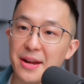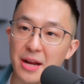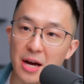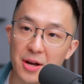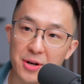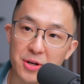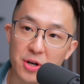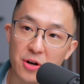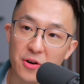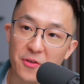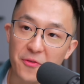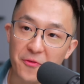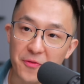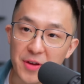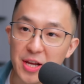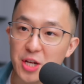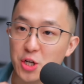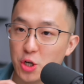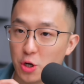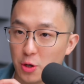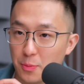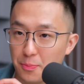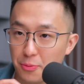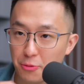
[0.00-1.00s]
under
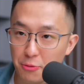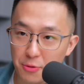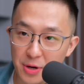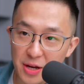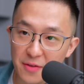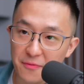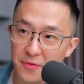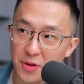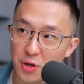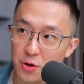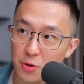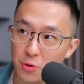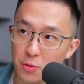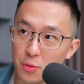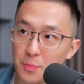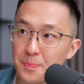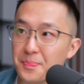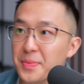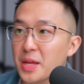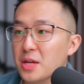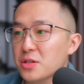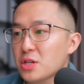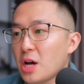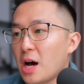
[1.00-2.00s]
feature preview, preview,
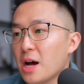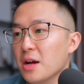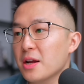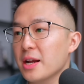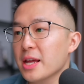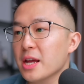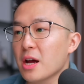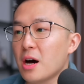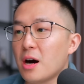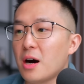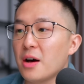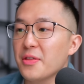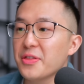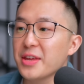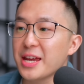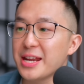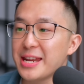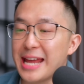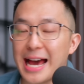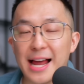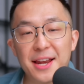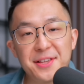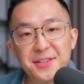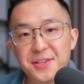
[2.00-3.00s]
toggling on the
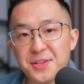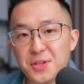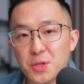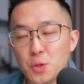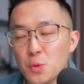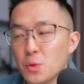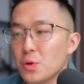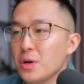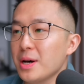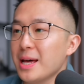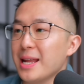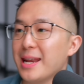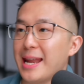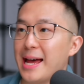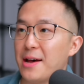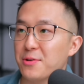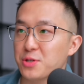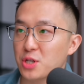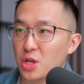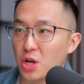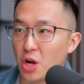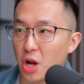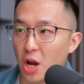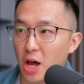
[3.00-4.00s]
analysis tool
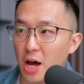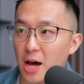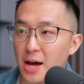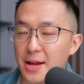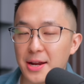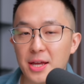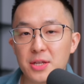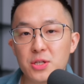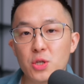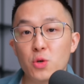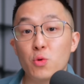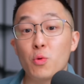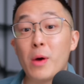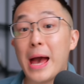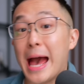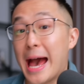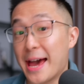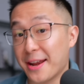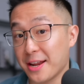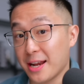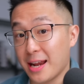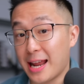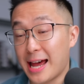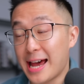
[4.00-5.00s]
allows Claude to
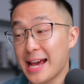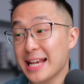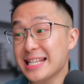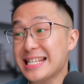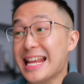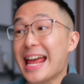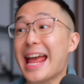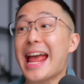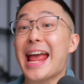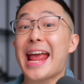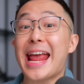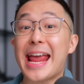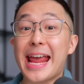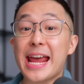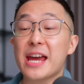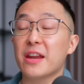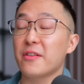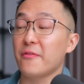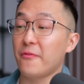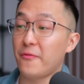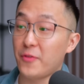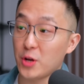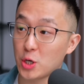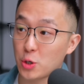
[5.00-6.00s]
analyze
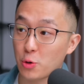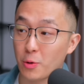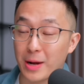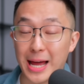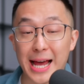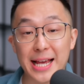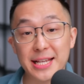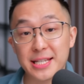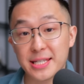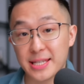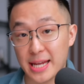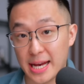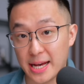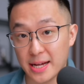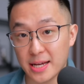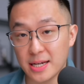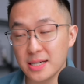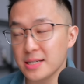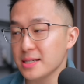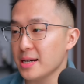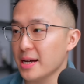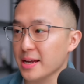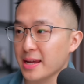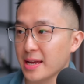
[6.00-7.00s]
and visualize
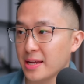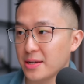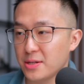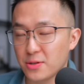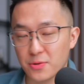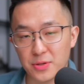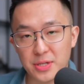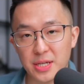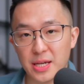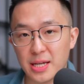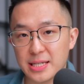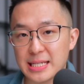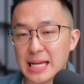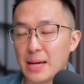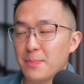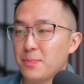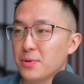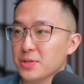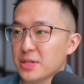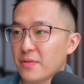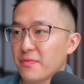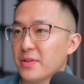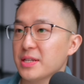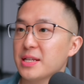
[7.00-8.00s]
data. Again, you'll see
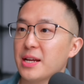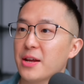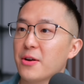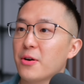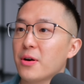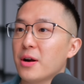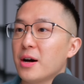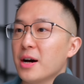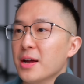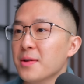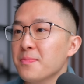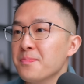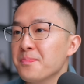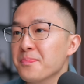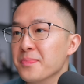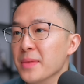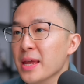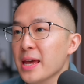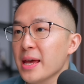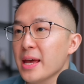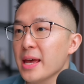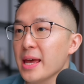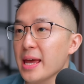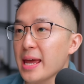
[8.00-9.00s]
examples of this later on.
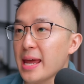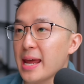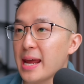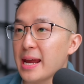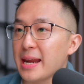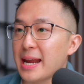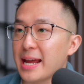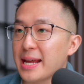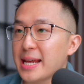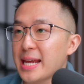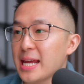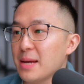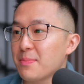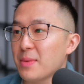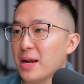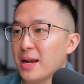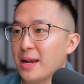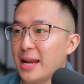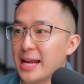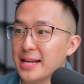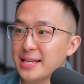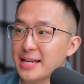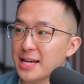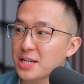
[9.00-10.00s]
And I keep
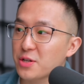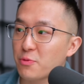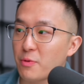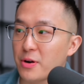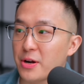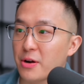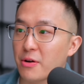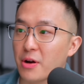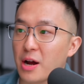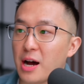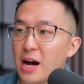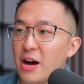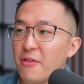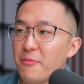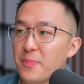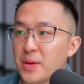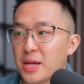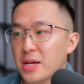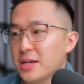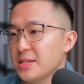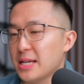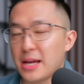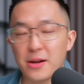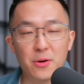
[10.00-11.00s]
latex rendering off
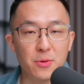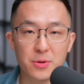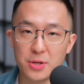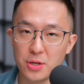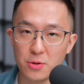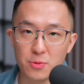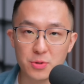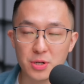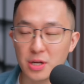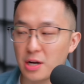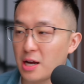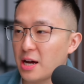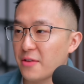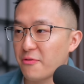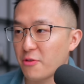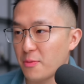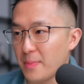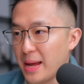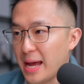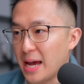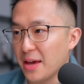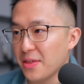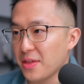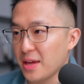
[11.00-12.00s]
because I don't use Claude for
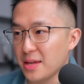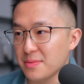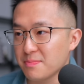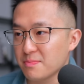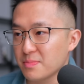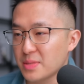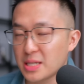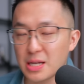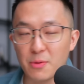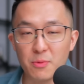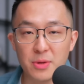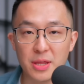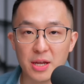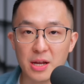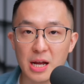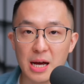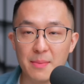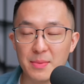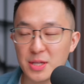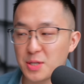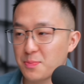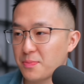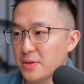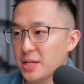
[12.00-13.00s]
math. And someone in the
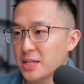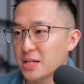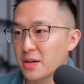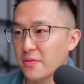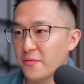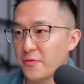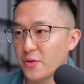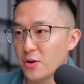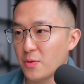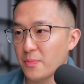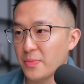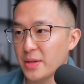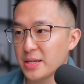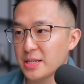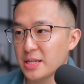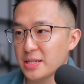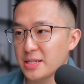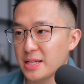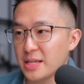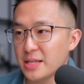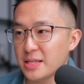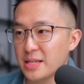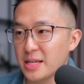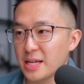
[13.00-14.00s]
comments, please confirm this
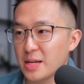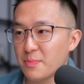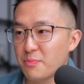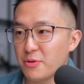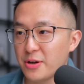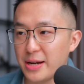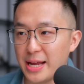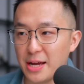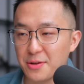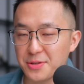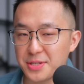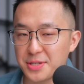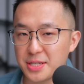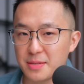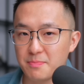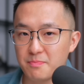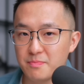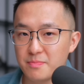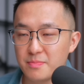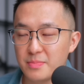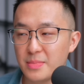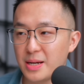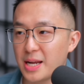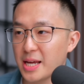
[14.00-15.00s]
is indeed pronounced
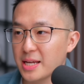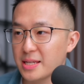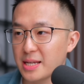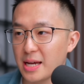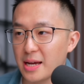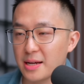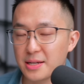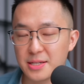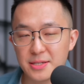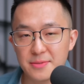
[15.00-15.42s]
latex.